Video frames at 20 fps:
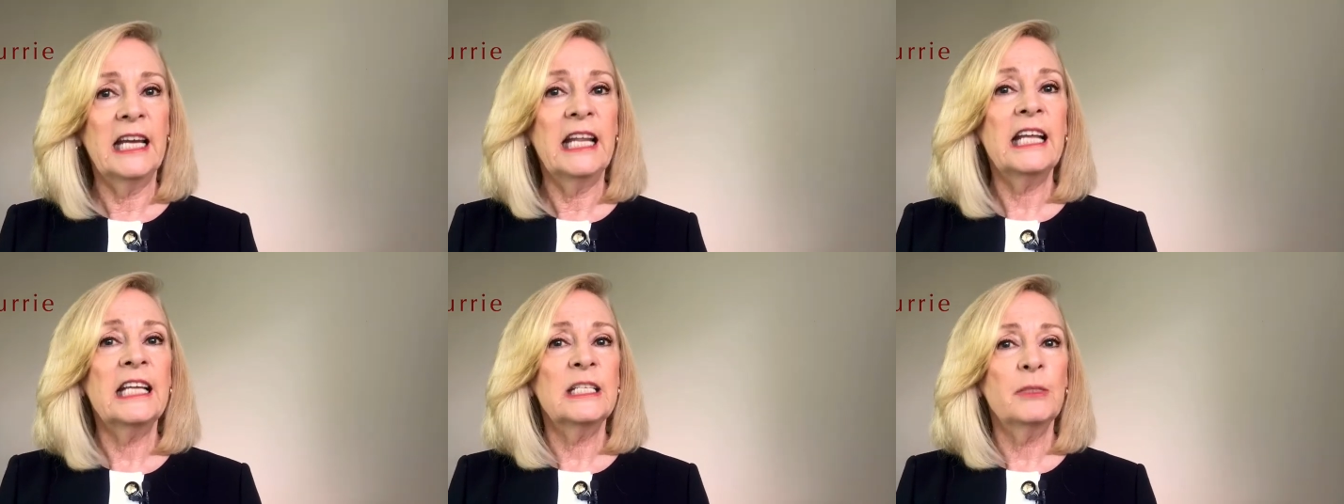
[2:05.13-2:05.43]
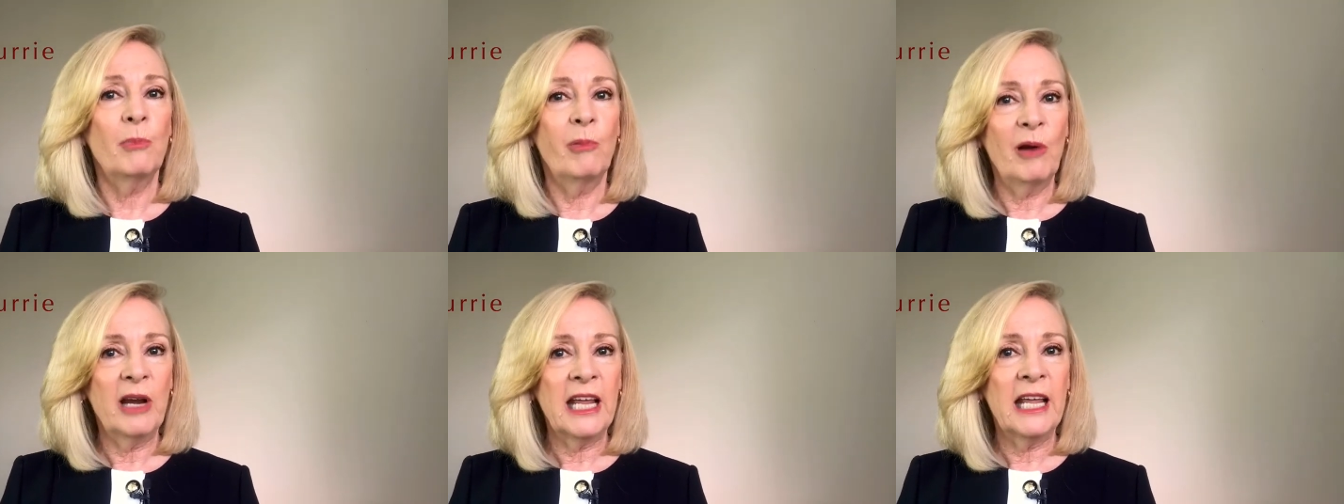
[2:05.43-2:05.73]
is
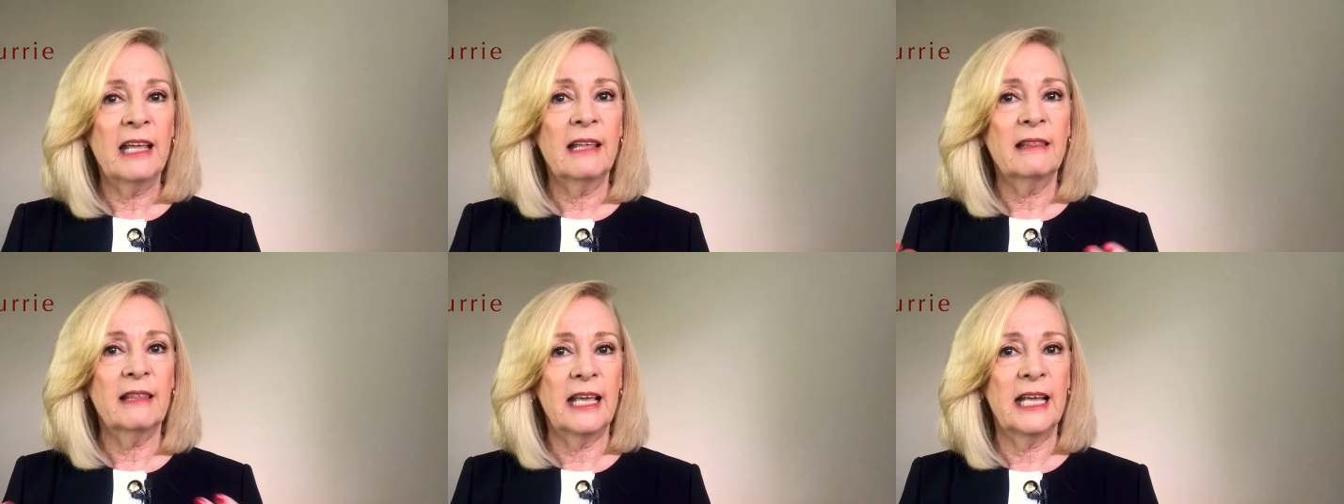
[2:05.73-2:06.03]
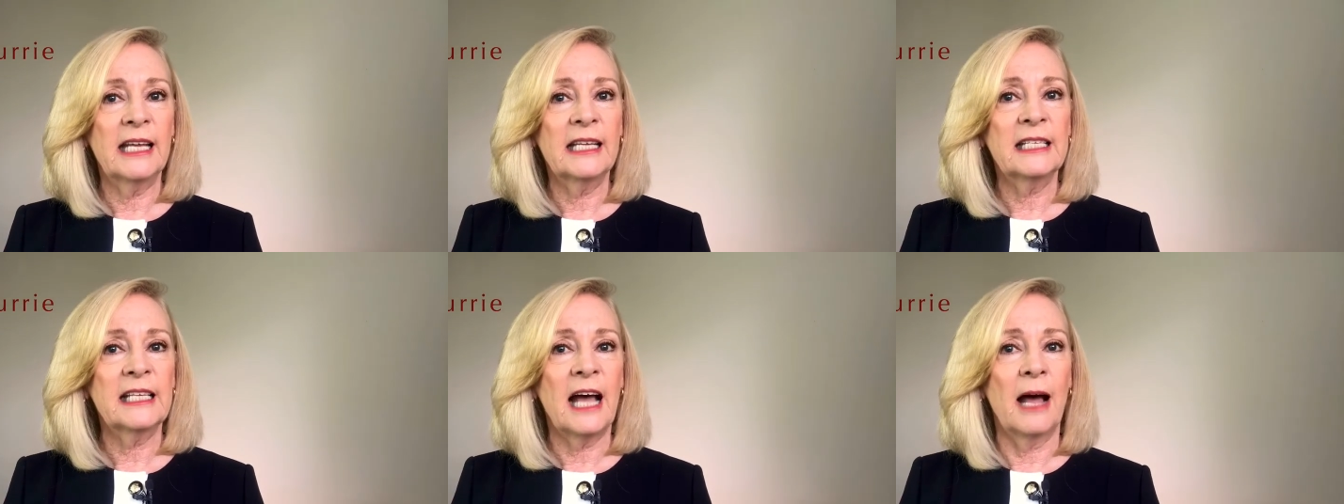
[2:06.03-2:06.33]
bringing
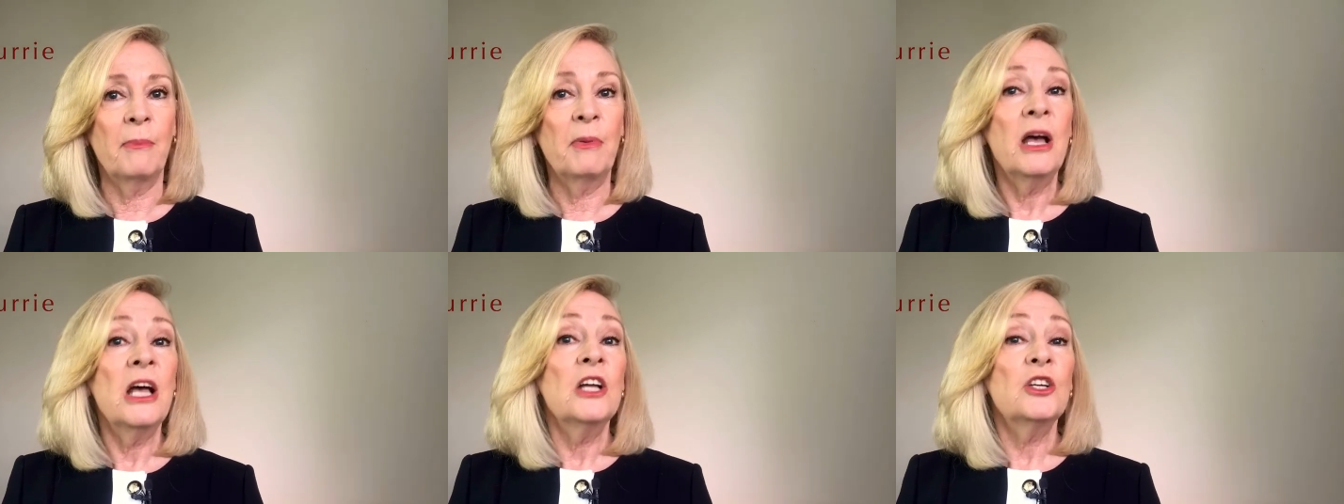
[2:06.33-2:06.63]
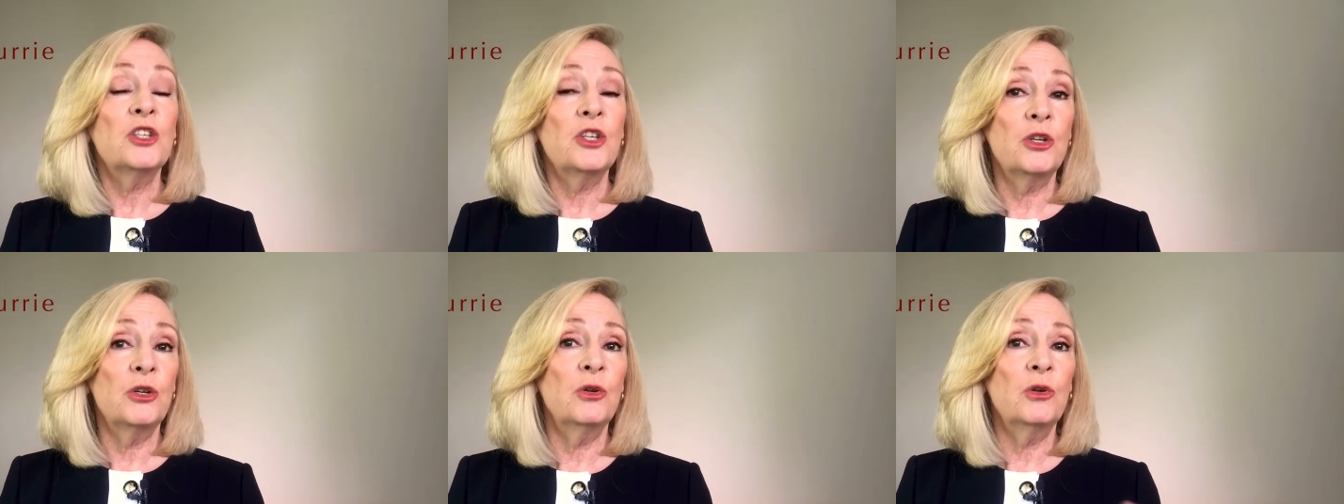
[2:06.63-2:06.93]
things up
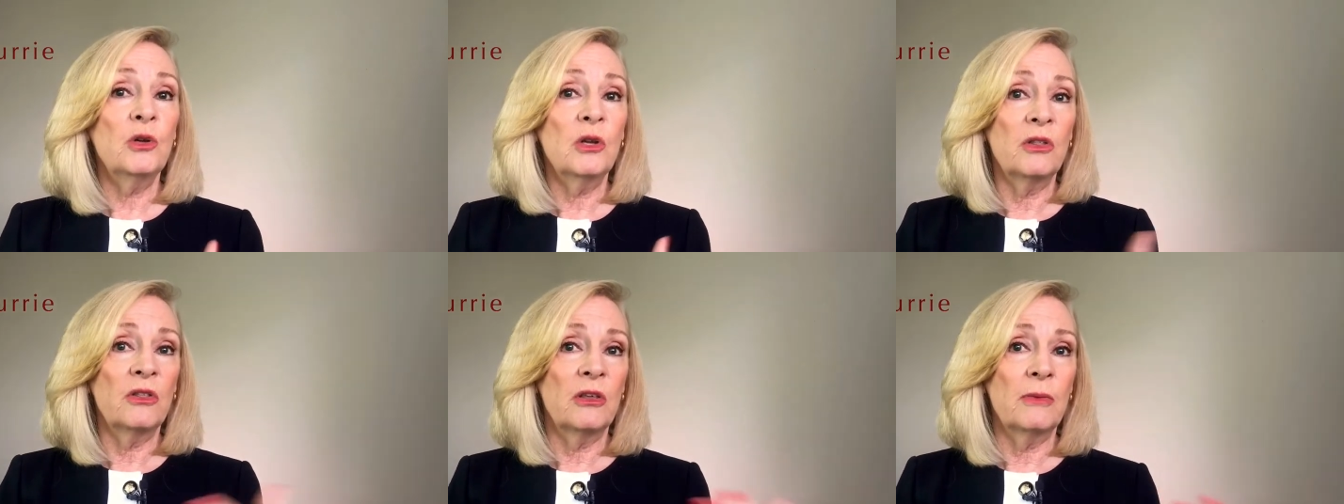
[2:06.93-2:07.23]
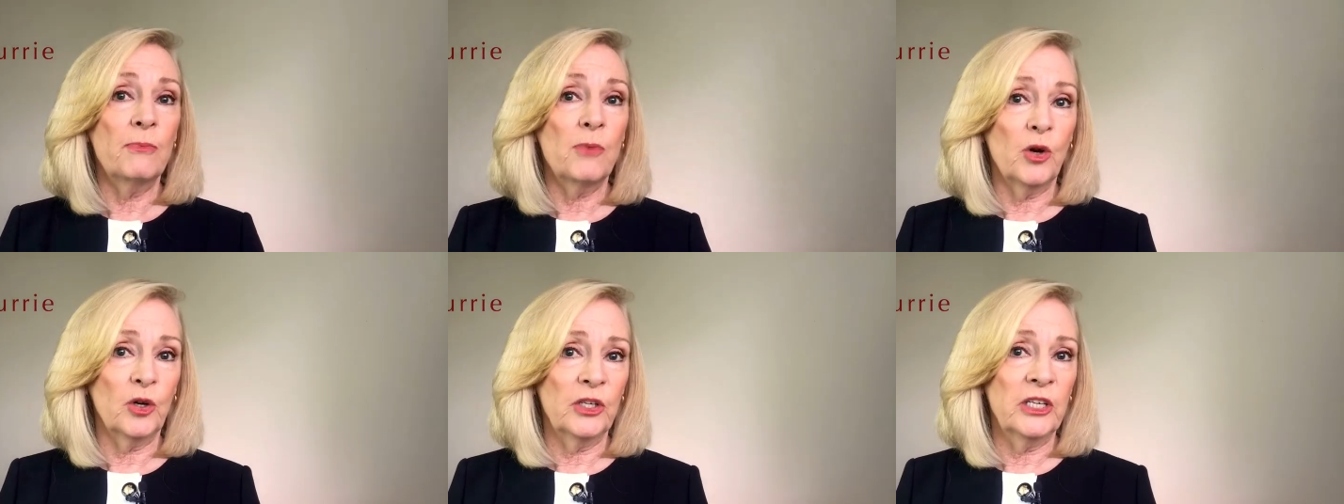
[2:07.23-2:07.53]
to the
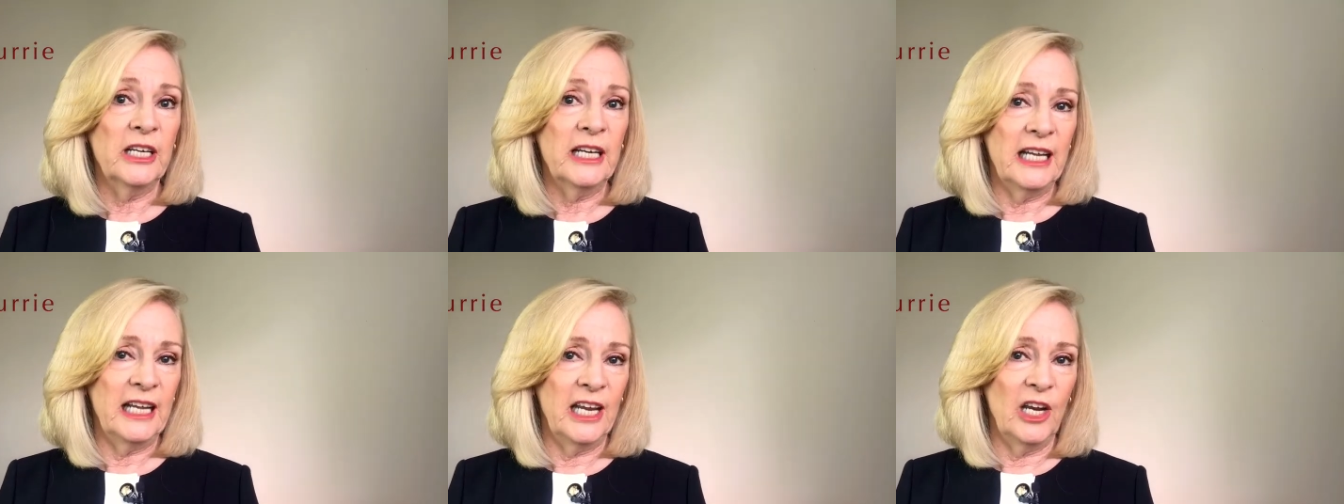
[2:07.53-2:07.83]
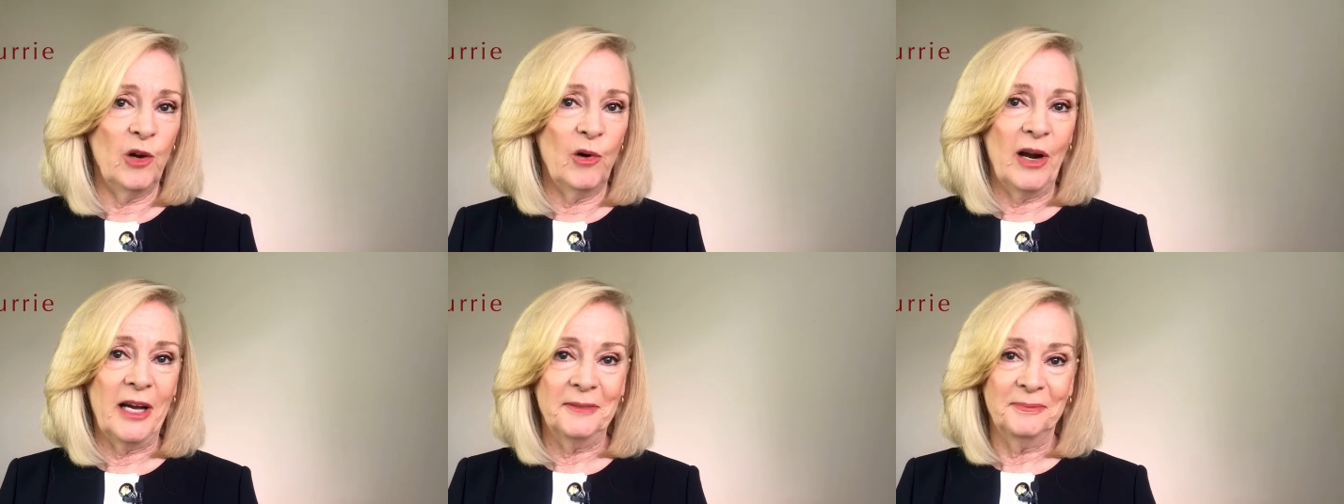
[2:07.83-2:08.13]
modern
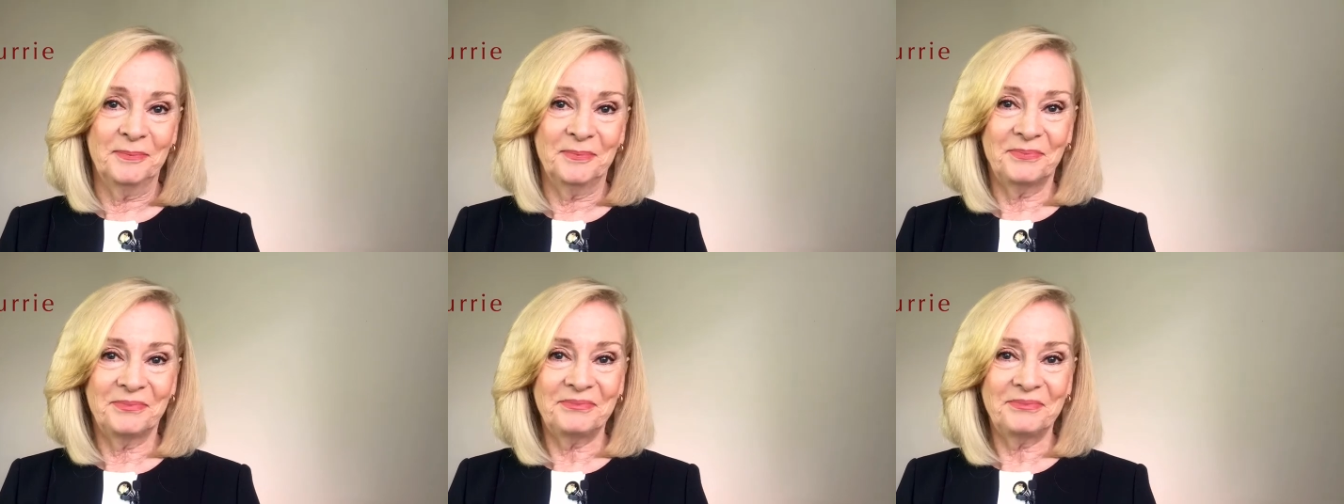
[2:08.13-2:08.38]
era.